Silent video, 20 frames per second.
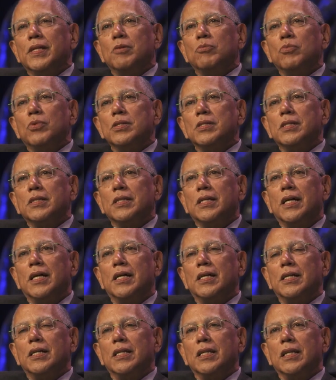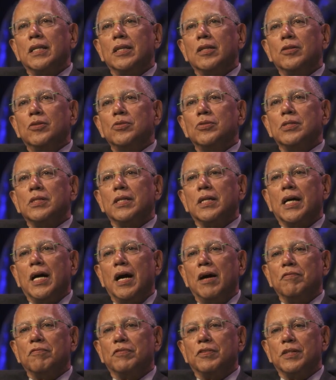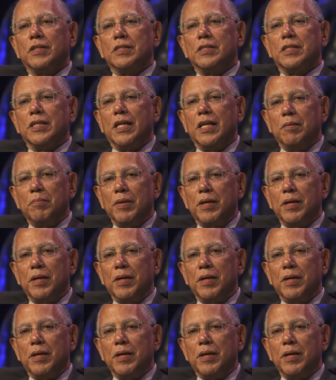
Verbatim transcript: it wasn't co- losing confidence. And I'm